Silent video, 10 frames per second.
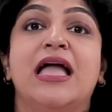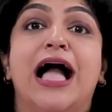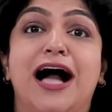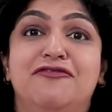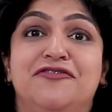
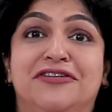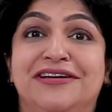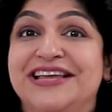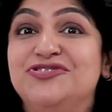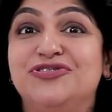However,
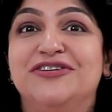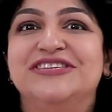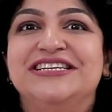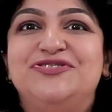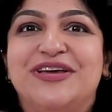in
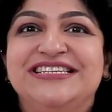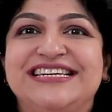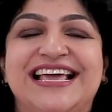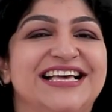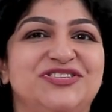
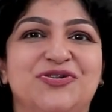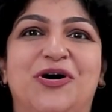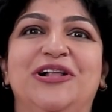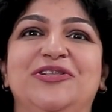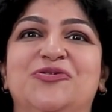2020, as you
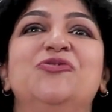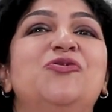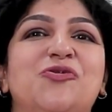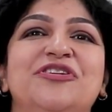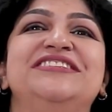all know,
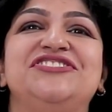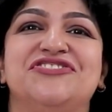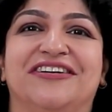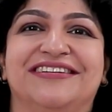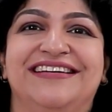COVID struck